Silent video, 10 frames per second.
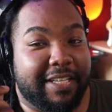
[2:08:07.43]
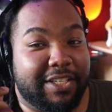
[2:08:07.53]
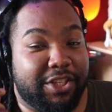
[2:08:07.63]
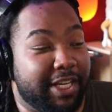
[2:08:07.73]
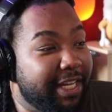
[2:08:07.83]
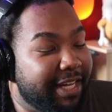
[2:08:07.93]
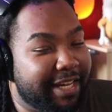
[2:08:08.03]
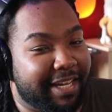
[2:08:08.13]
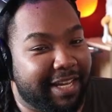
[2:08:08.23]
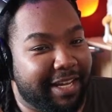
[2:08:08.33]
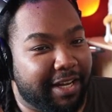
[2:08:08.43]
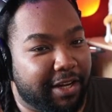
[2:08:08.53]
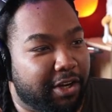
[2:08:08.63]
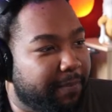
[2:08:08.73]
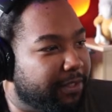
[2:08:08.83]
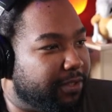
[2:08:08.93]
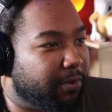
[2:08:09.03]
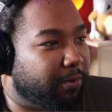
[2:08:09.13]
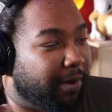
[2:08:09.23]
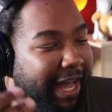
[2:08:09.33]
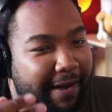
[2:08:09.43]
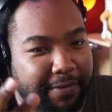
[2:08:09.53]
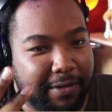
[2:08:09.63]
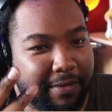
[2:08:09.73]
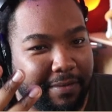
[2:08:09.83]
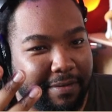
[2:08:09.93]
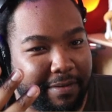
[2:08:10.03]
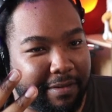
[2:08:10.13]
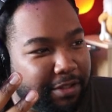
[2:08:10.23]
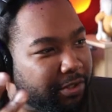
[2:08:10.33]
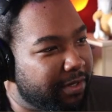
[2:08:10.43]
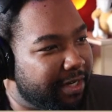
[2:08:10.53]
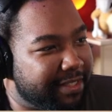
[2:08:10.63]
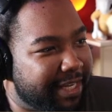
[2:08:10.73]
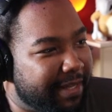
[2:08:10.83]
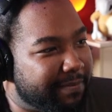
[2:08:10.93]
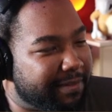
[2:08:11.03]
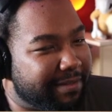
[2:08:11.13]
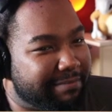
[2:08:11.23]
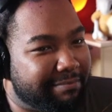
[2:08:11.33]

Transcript: She could have been so cool. After the Chunin exams,